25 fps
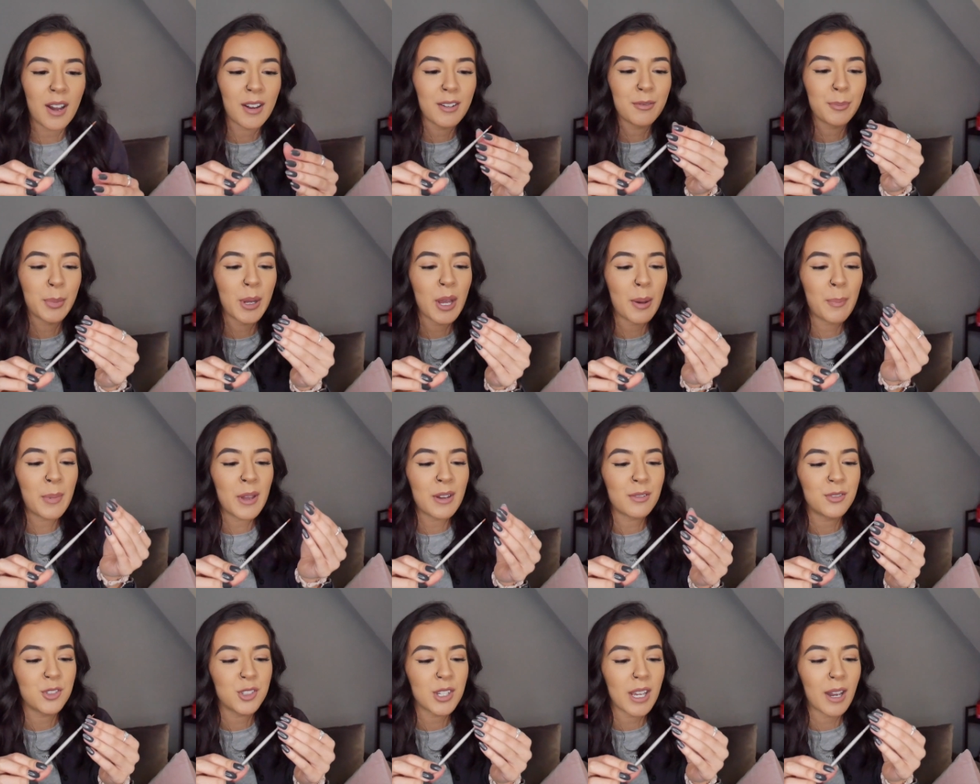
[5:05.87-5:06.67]
I've put a
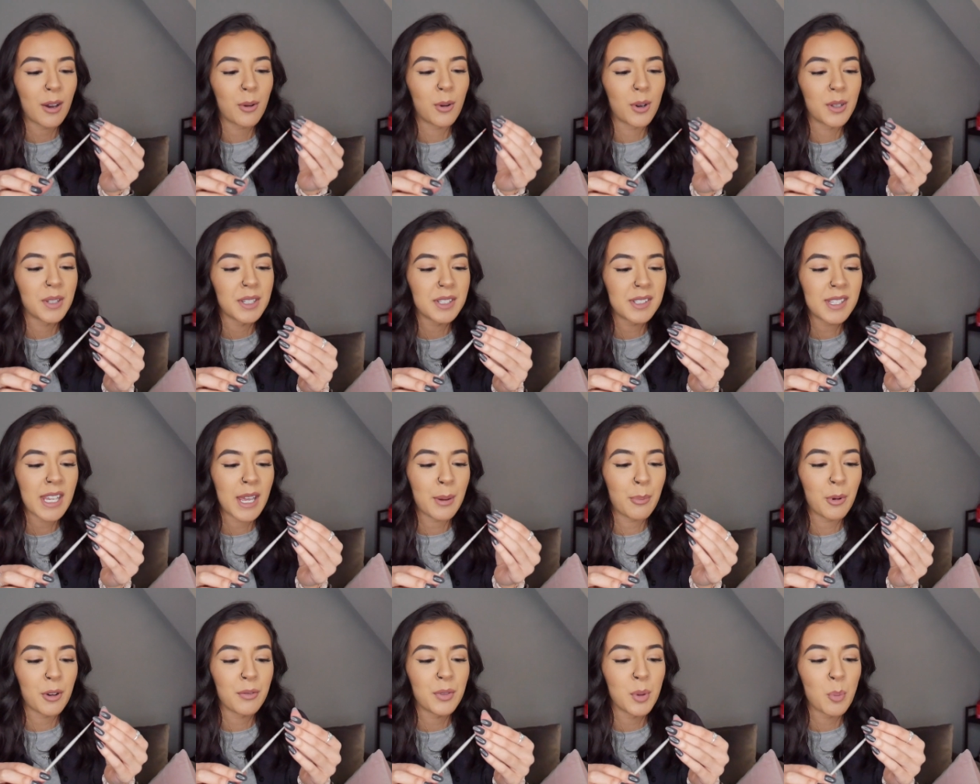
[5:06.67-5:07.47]
bit of gel on the
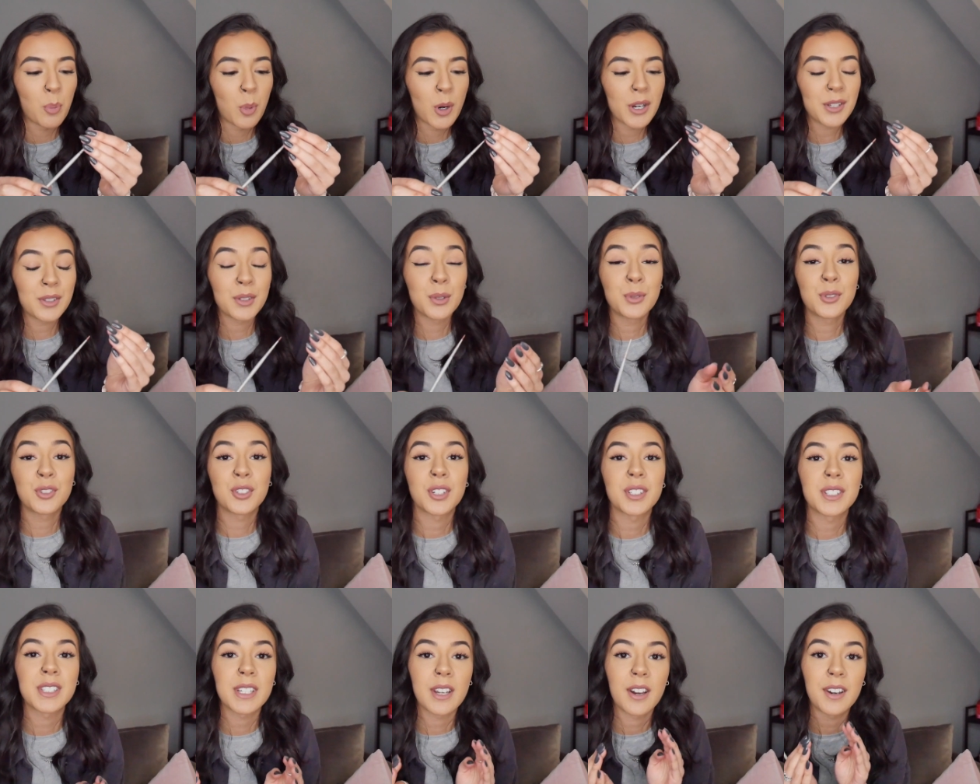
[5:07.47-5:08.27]
tip of the bristles
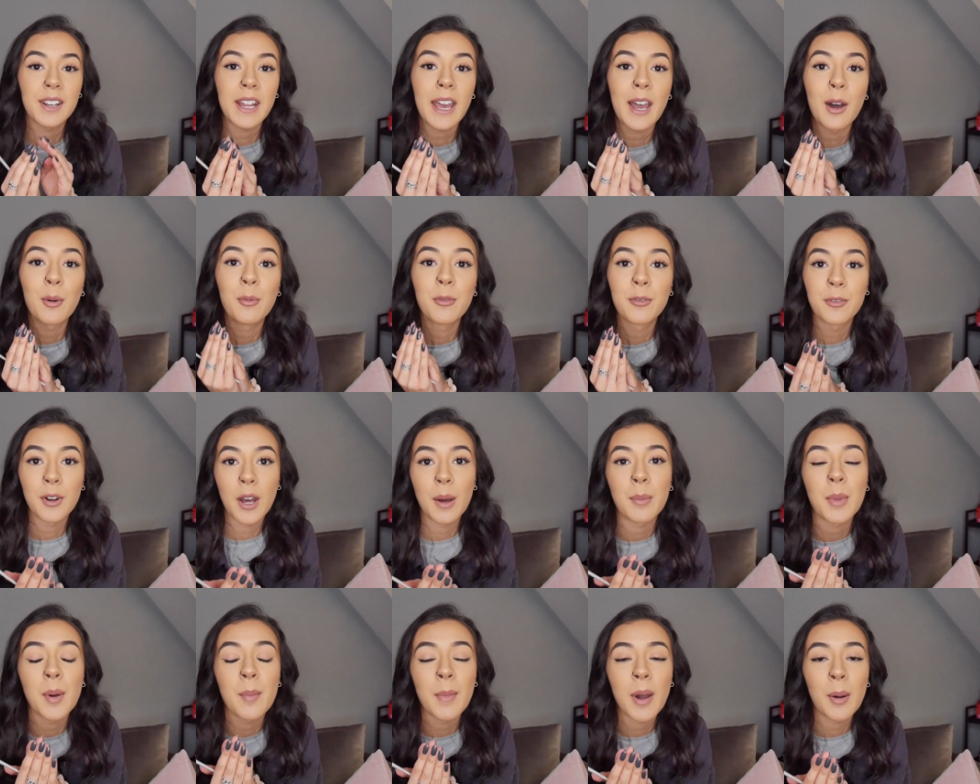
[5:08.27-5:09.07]
just to kind of help
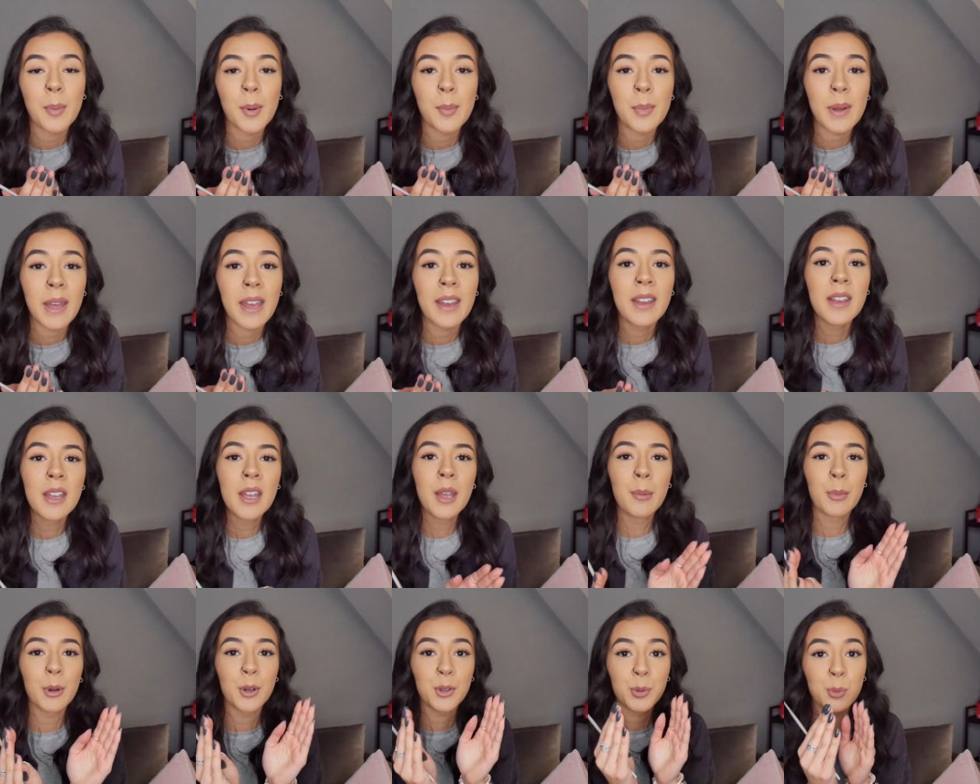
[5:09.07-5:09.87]
firm them up a bit
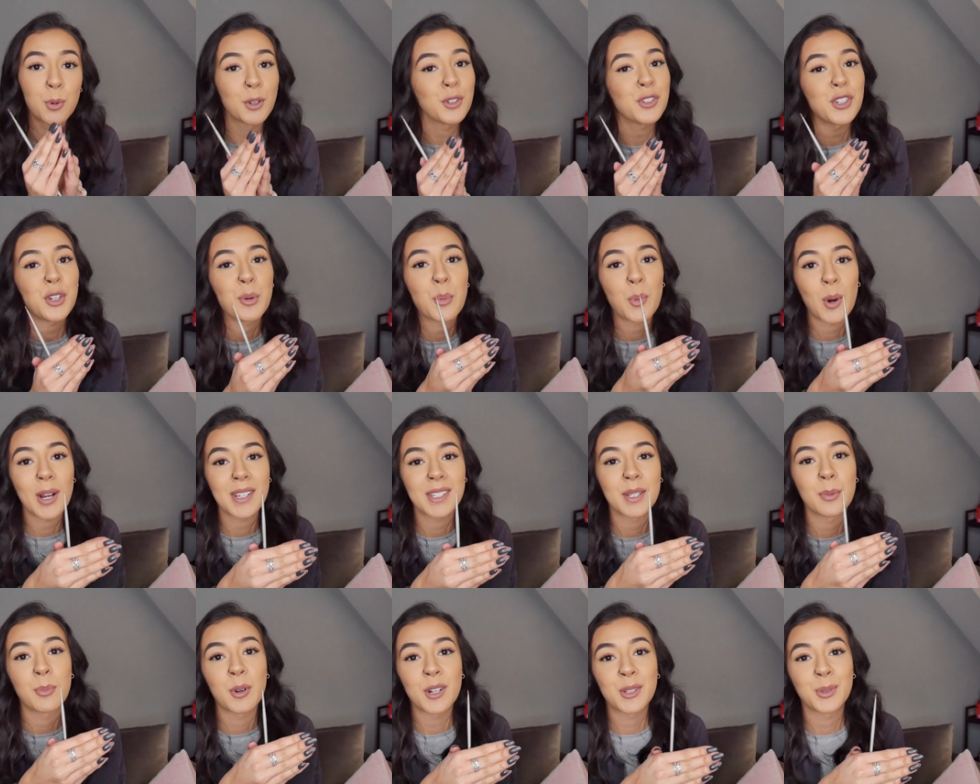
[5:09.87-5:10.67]
because once you
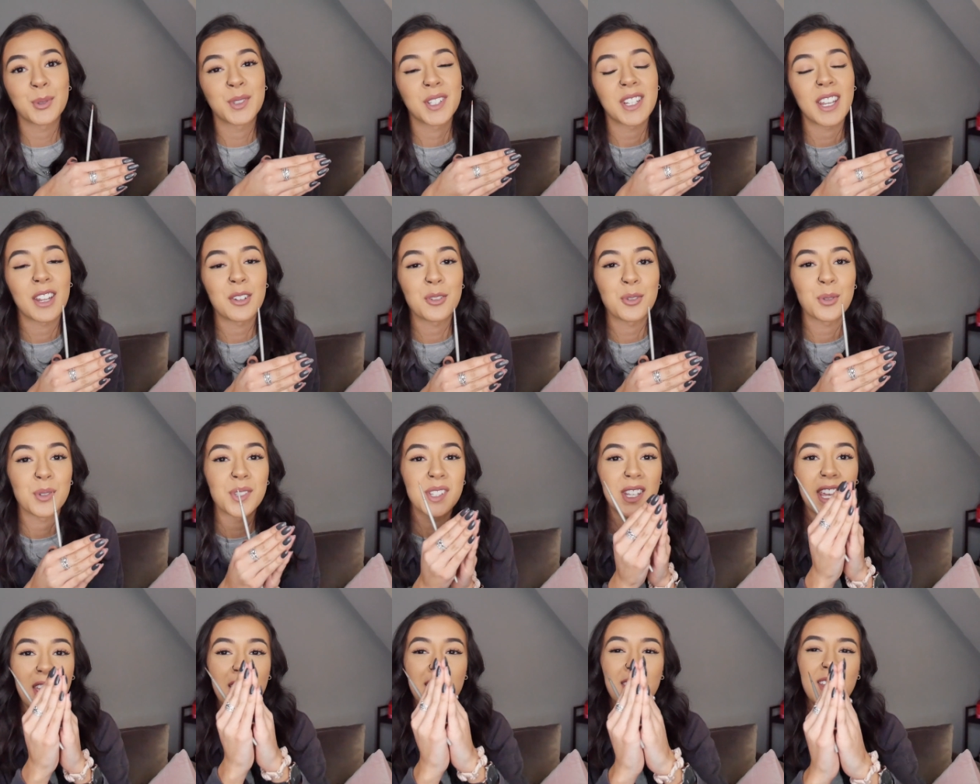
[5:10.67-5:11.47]
press the bristles against your
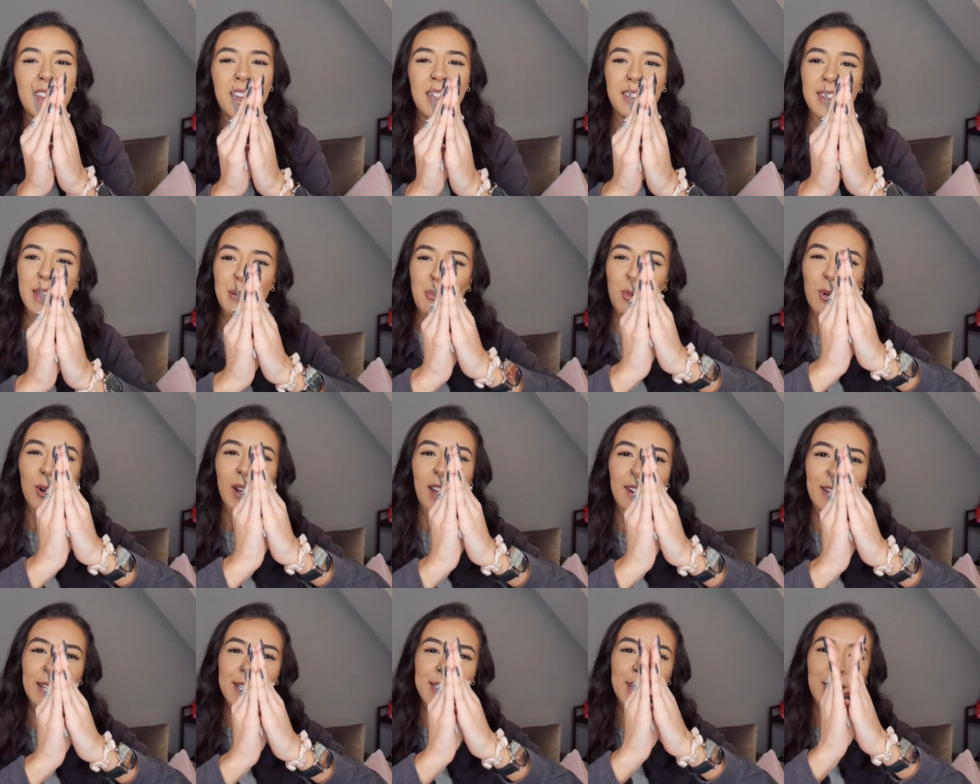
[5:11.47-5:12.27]
skin, they're more
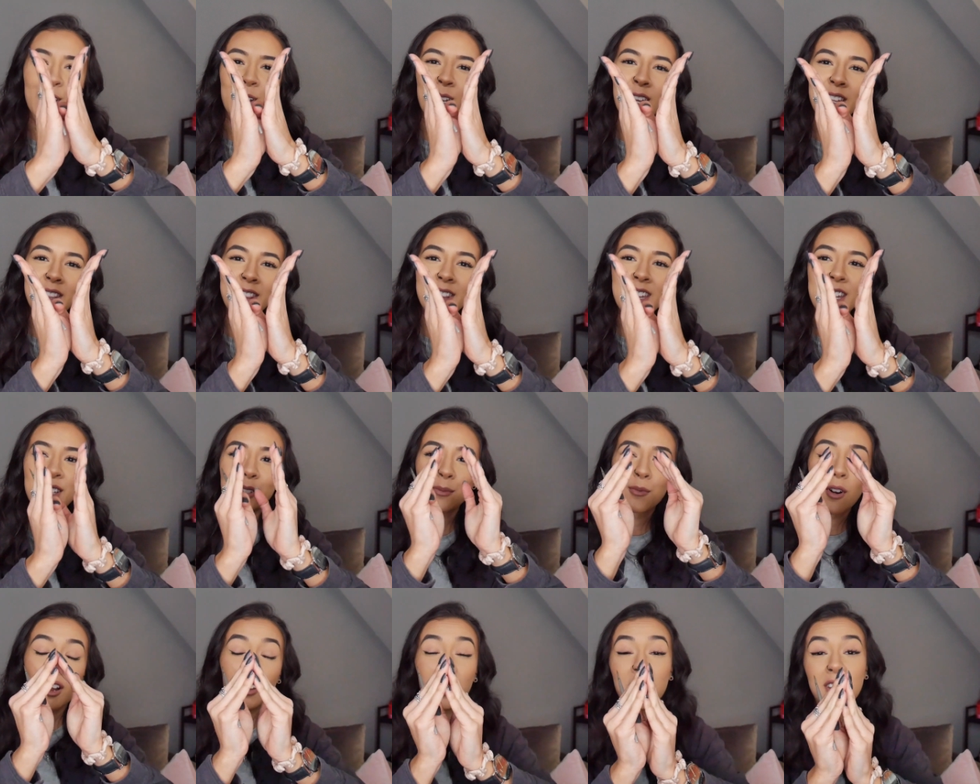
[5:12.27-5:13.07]
likely to go like
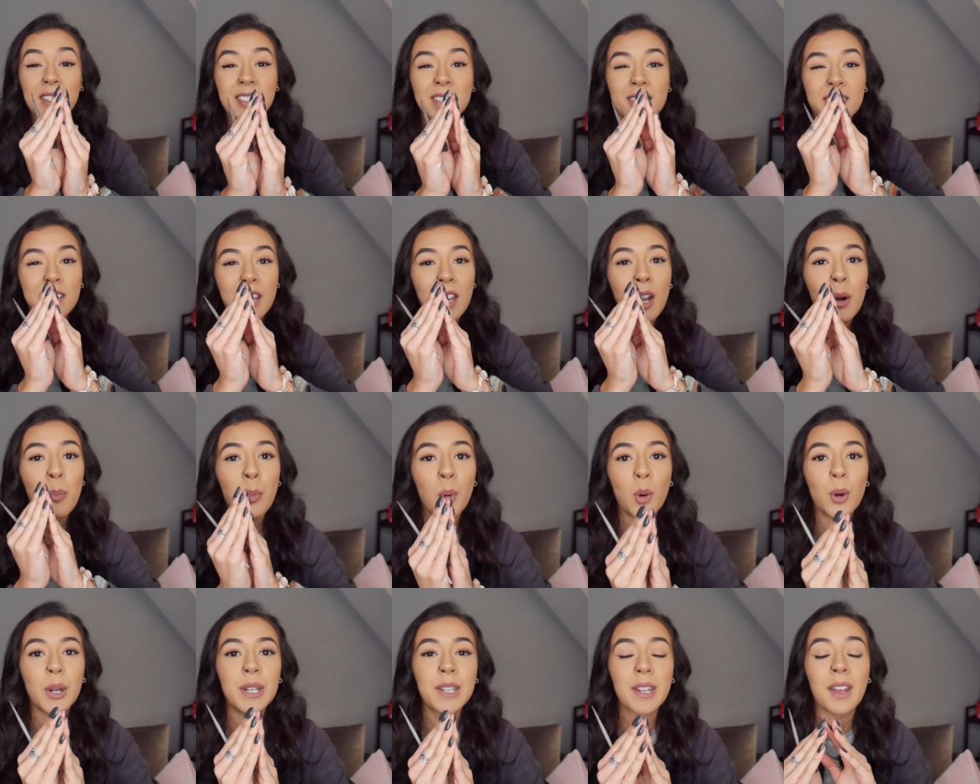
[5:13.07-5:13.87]
this rather than stay at a
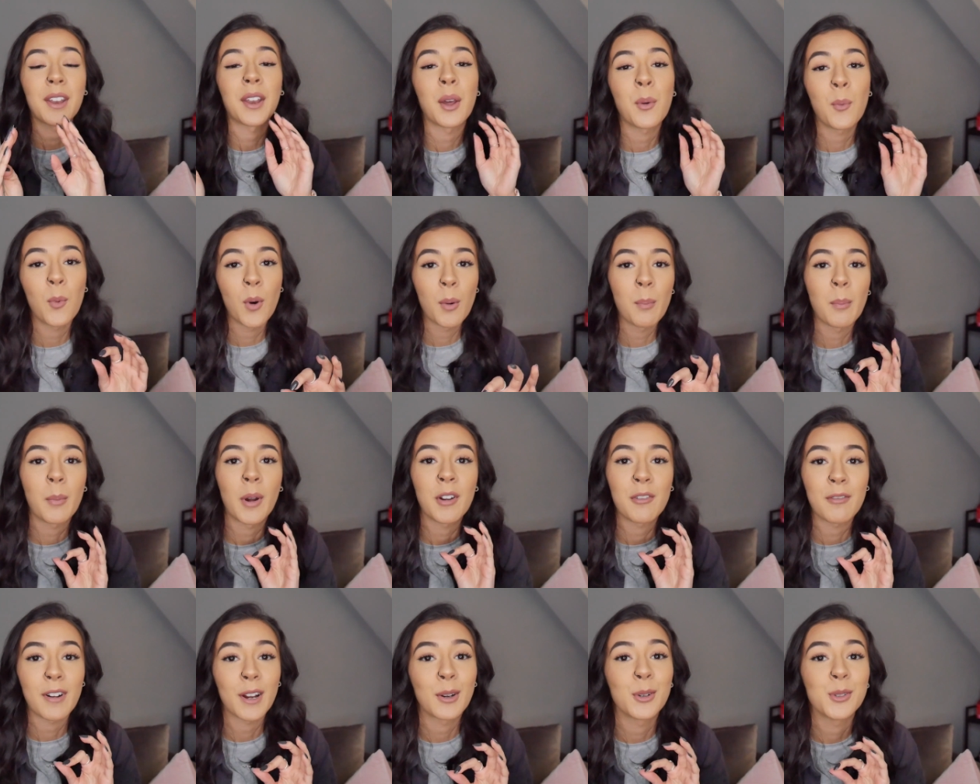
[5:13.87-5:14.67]
point and I want
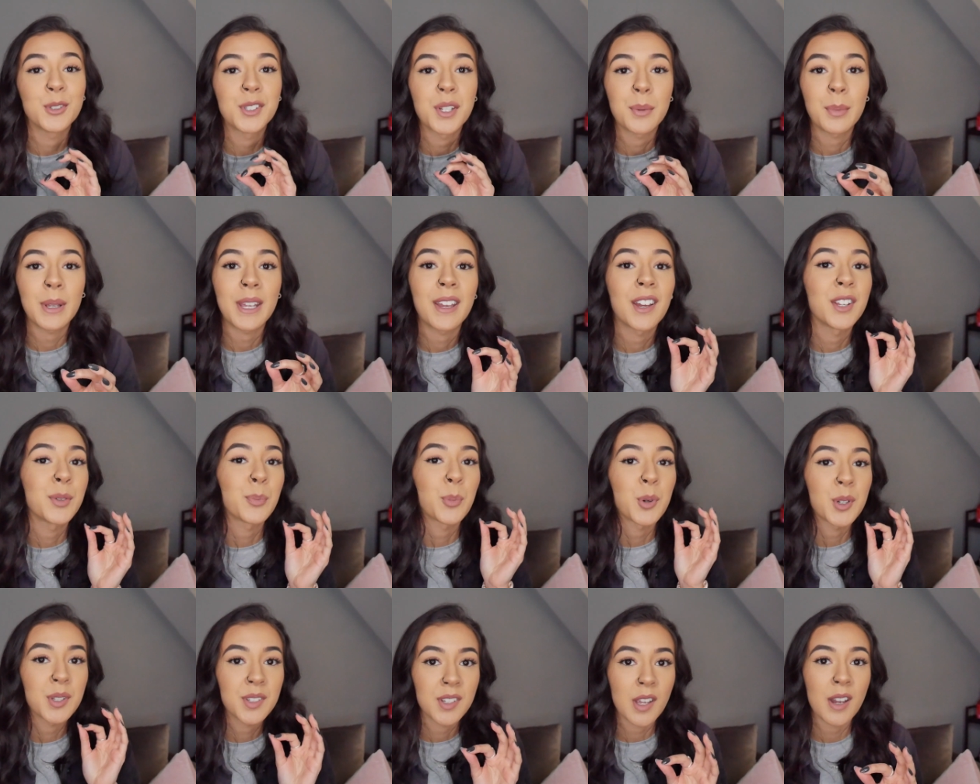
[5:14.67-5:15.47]
my freckles to be as
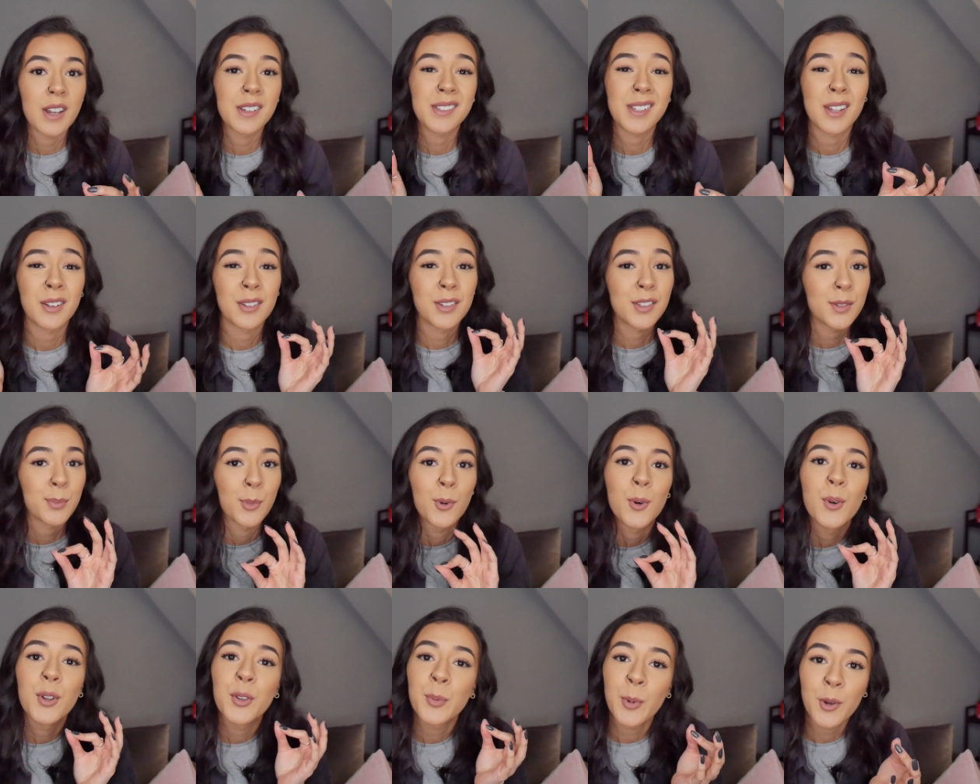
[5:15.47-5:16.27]
precise and as
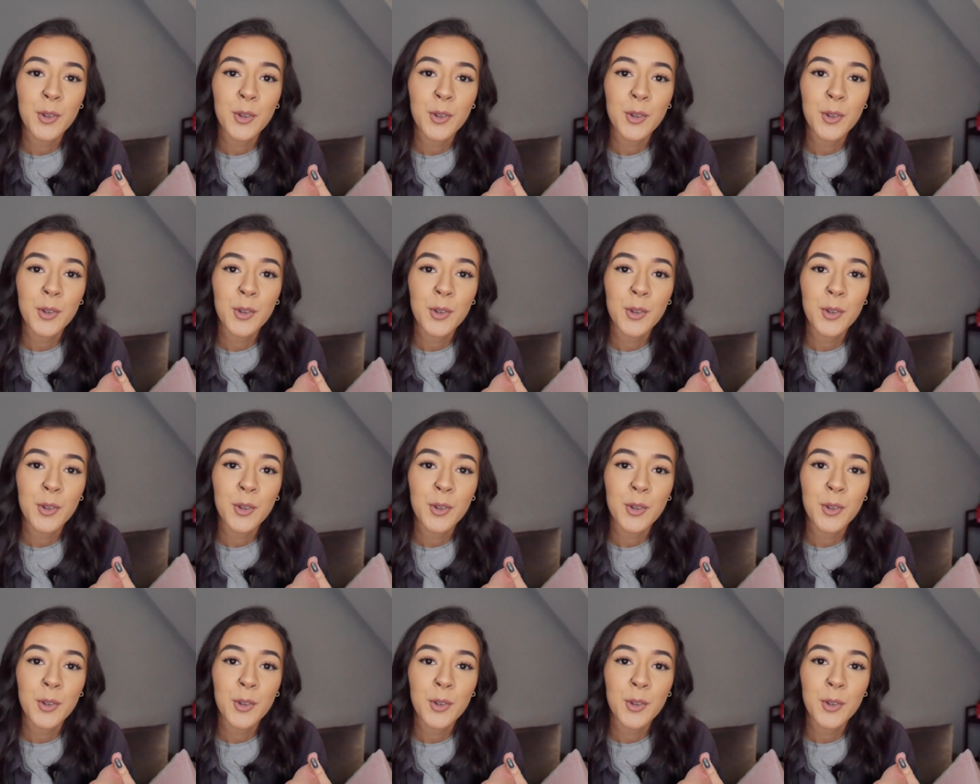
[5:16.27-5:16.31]
small as